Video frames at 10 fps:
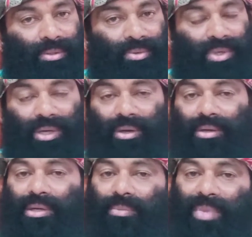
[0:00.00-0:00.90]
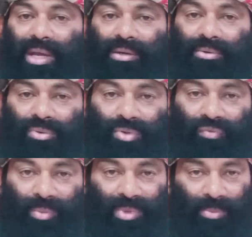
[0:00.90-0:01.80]
You cannot demand truth
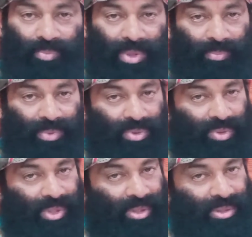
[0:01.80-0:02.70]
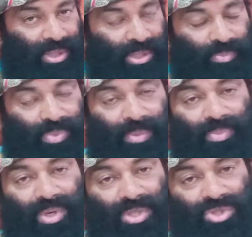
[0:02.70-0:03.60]
from the people. You cannot tell the
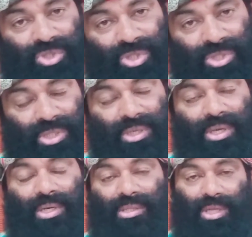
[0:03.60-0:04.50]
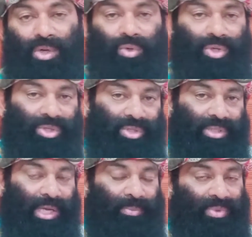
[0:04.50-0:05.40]
people are cheating they are looking the
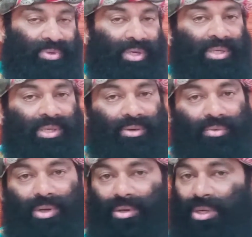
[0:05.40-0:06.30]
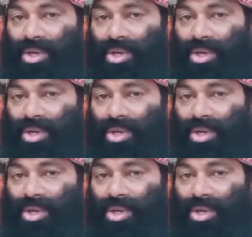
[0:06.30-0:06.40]
time and running a lot.